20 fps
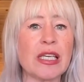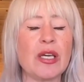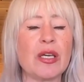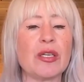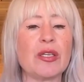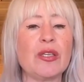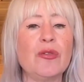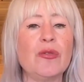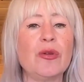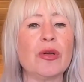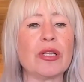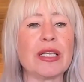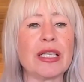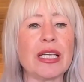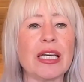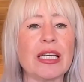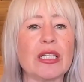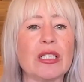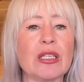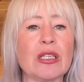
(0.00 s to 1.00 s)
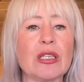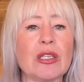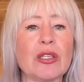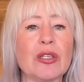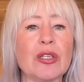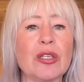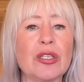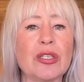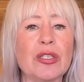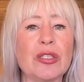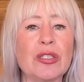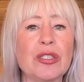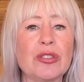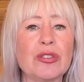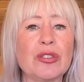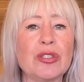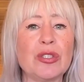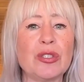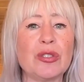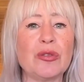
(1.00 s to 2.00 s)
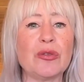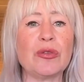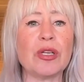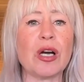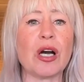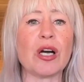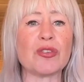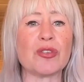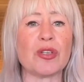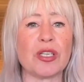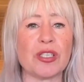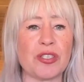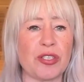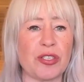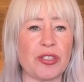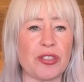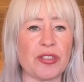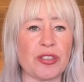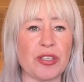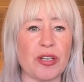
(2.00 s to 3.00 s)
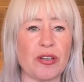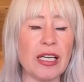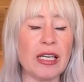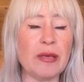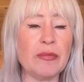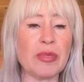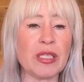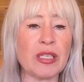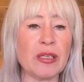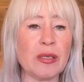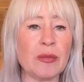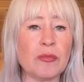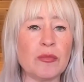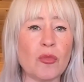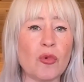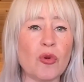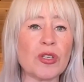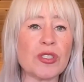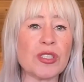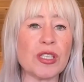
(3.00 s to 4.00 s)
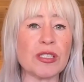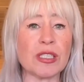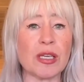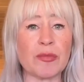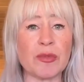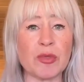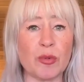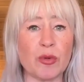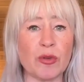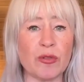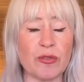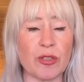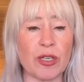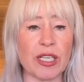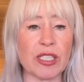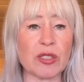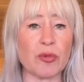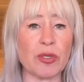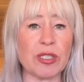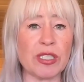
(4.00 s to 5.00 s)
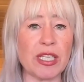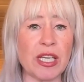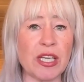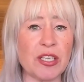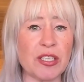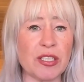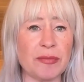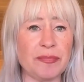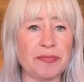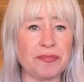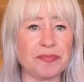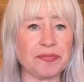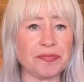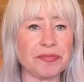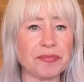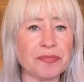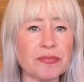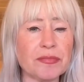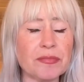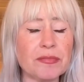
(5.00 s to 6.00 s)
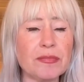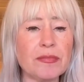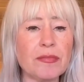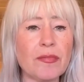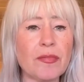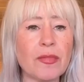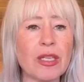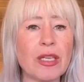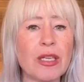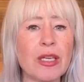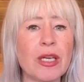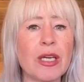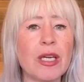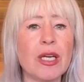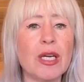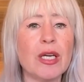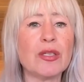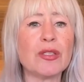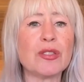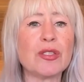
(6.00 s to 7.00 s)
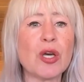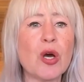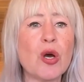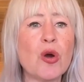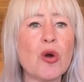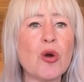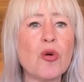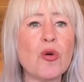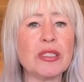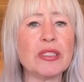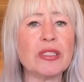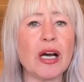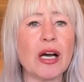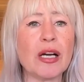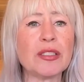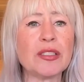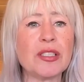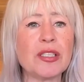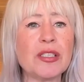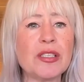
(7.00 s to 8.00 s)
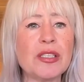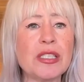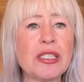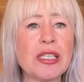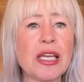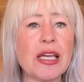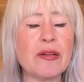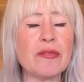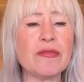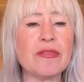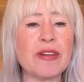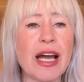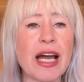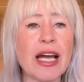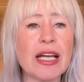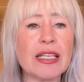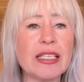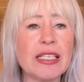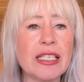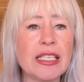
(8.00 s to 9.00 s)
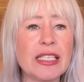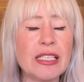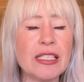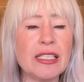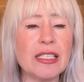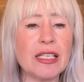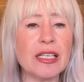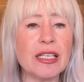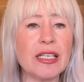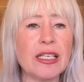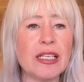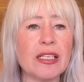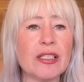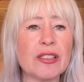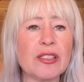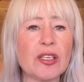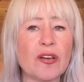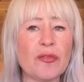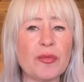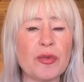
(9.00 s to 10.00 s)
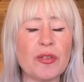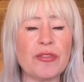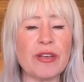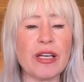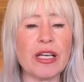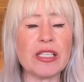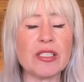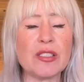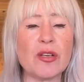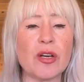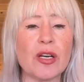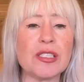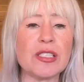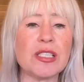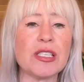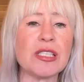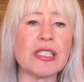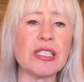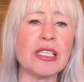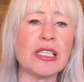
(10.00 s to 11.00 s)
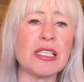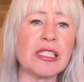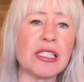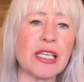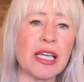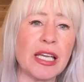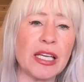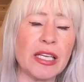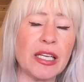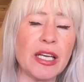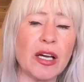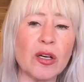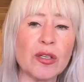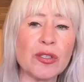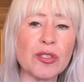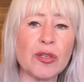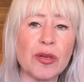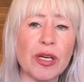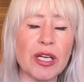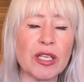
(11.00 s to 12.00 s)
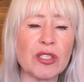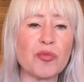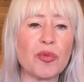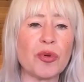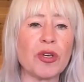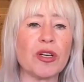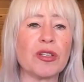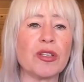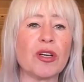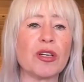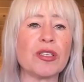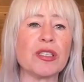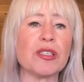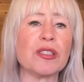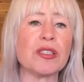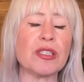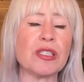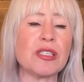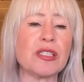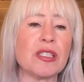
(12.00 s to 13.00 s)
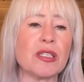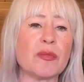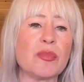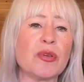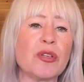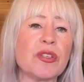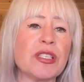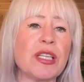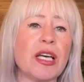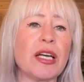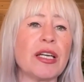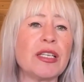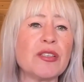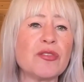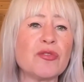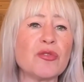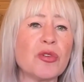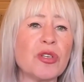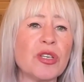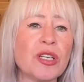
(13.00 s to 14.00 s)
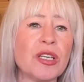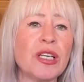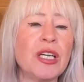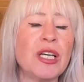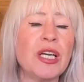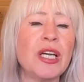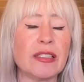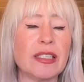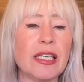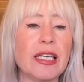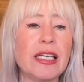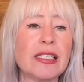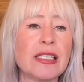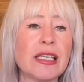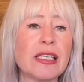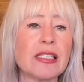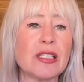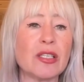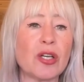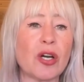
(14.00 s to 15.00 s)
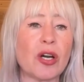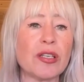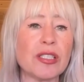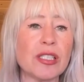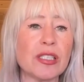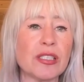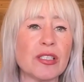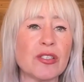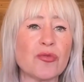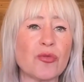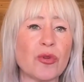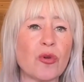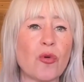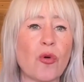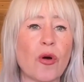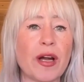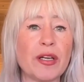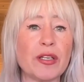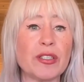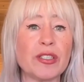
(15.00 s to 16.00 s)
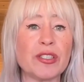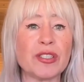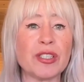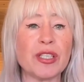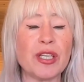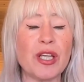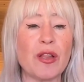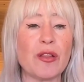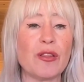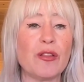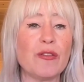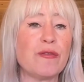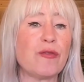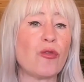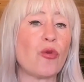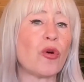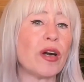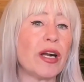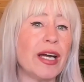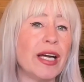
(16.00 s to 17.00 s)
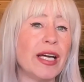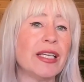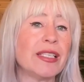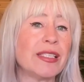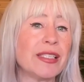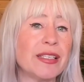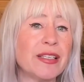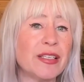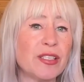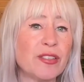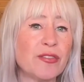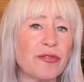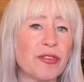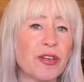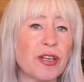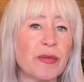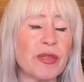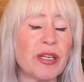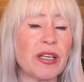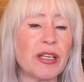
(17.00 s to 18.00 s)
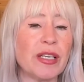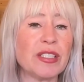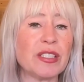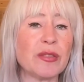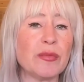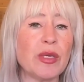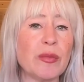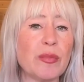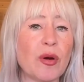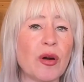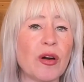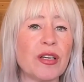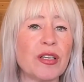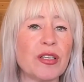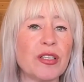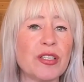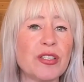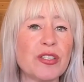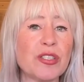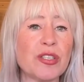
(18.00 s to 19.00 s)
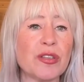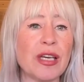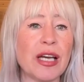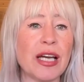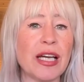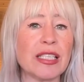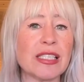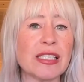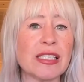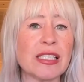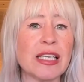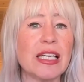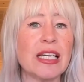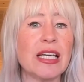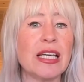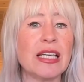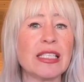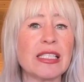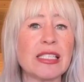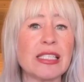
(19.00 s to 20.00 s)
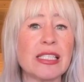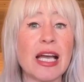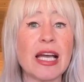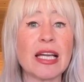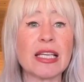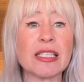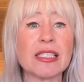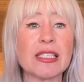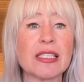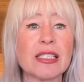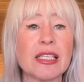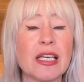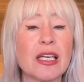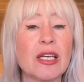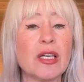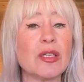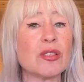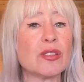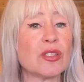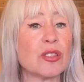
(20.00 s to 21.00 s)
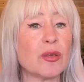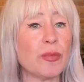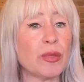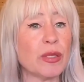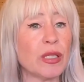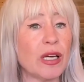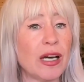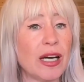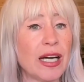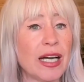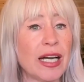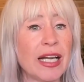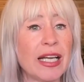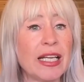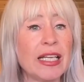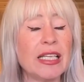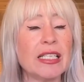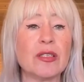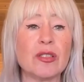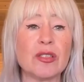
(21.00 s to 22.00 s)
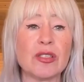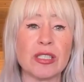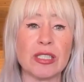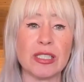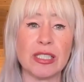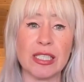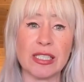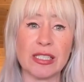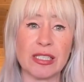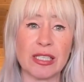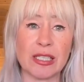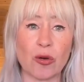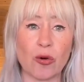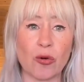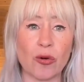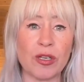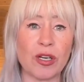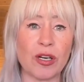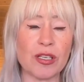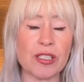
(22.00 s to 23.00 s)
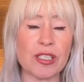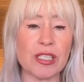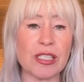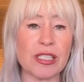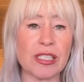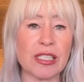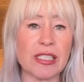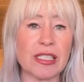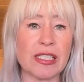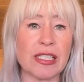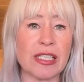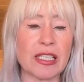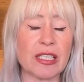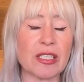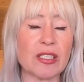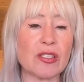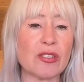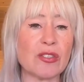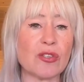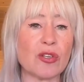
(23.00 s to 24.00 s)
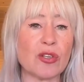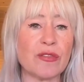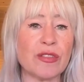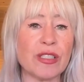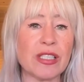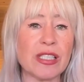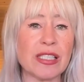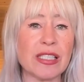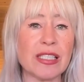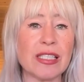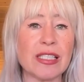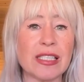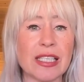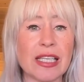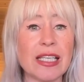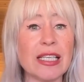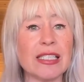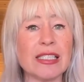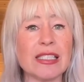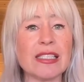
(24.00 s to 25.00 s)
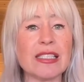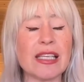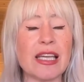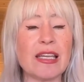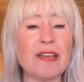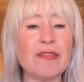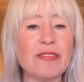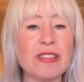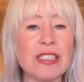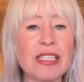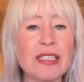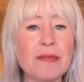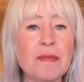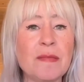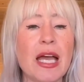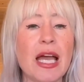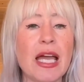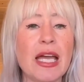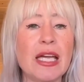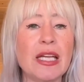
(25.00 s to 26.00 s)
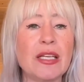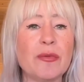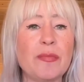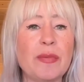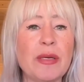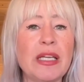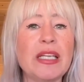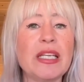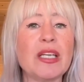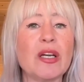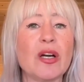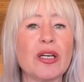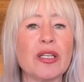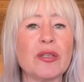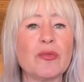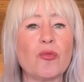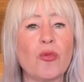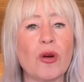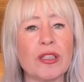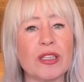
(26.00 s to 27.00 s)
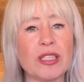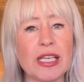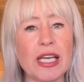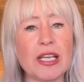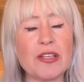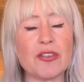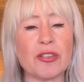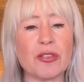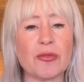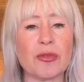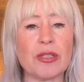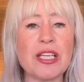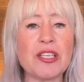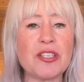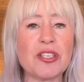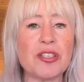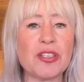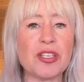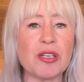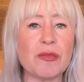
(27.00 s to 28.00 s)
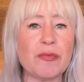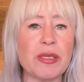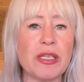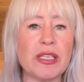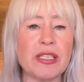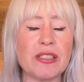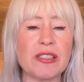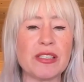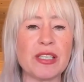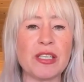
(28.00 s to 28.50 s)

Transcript: you really kind of learn to not trust yourself and become more susceptible for exploitation. So Dr. Sam Vaknin, a self-professed narcissist and also expert on narcissistic personality disorder, he says the narcissist requires the 4 S's from their intimate partner. So that's sex, supply, sadistic or narcissistic services, and safety. And depending on what the nature of the relationship is,